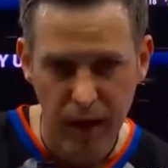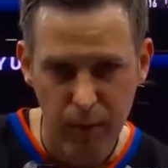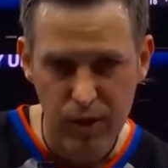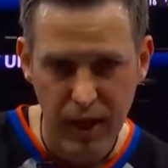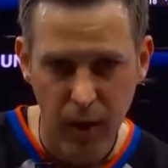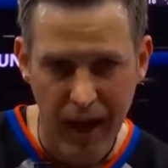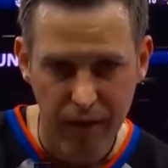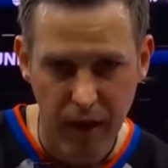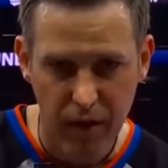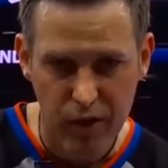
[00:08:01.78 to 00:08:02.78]
they will still have
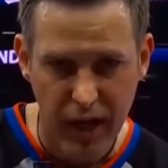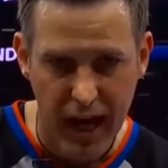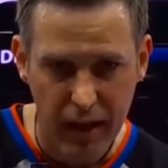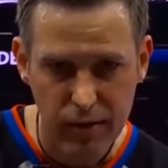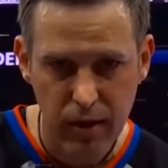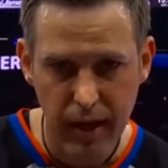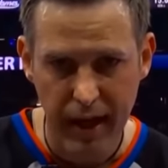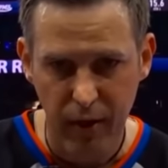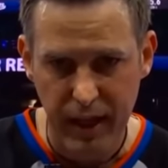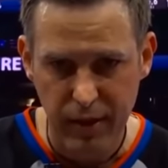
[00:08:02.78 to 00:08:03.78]
another challenge, and
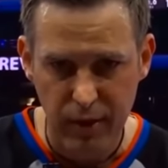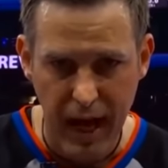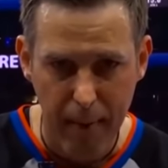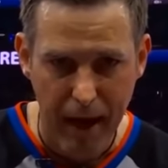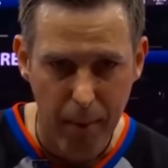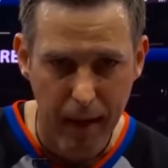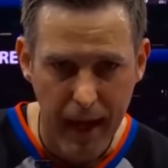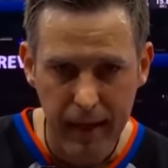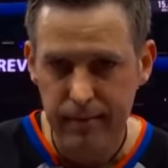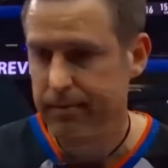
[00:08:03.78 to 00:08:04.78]
they'll get their timeout back.